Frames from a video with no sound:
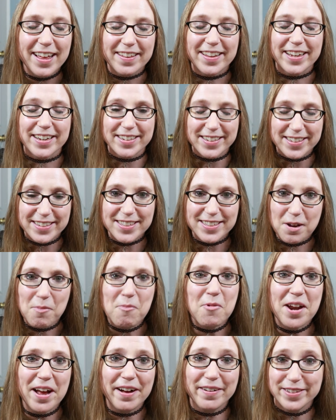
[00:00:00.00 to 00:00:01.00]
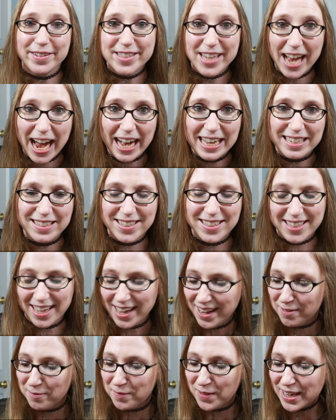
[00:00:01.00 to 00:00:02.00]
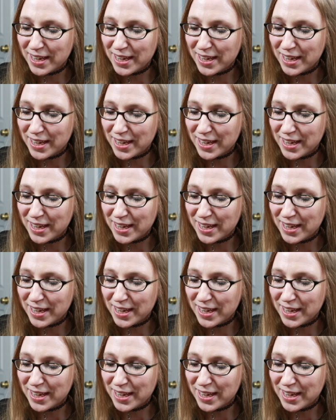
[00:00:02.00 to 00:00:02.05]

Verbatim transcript: Like, someone else has them.